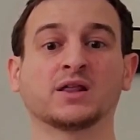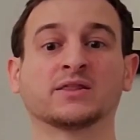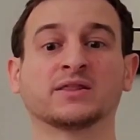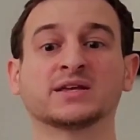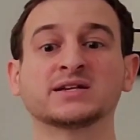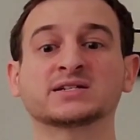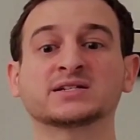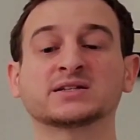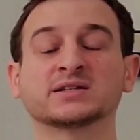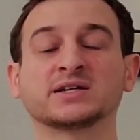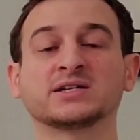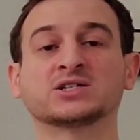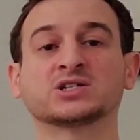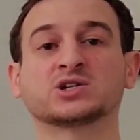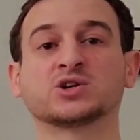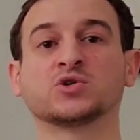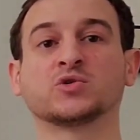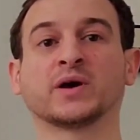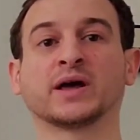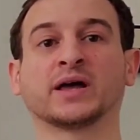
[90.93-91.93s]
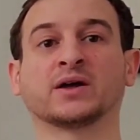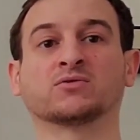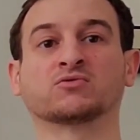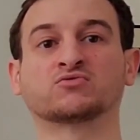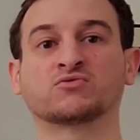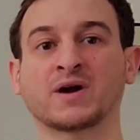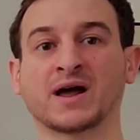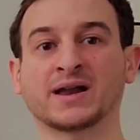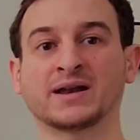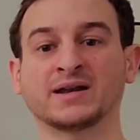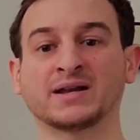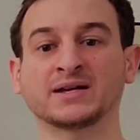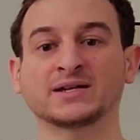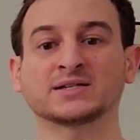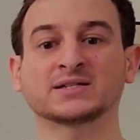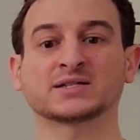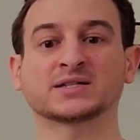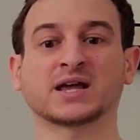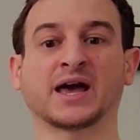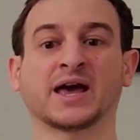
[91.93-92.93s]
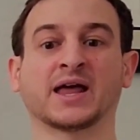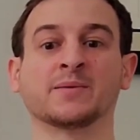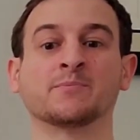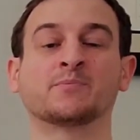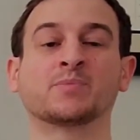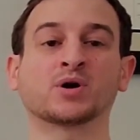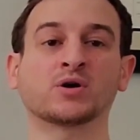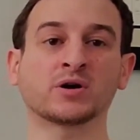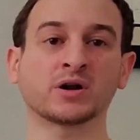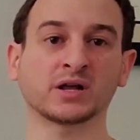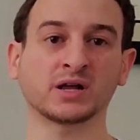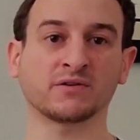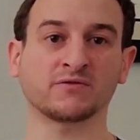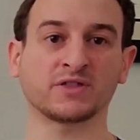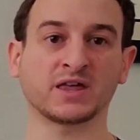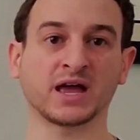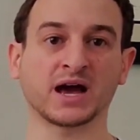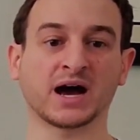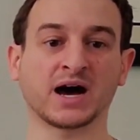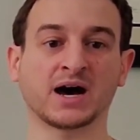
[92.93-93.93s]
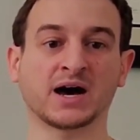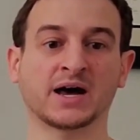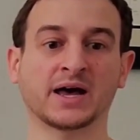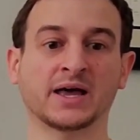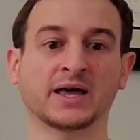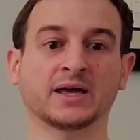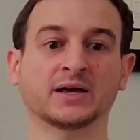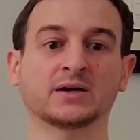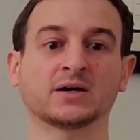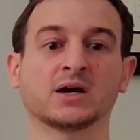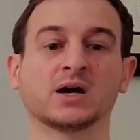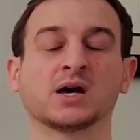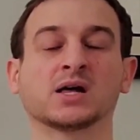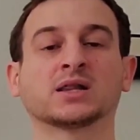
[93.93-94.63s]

And this leads to a redness and burning of the eye,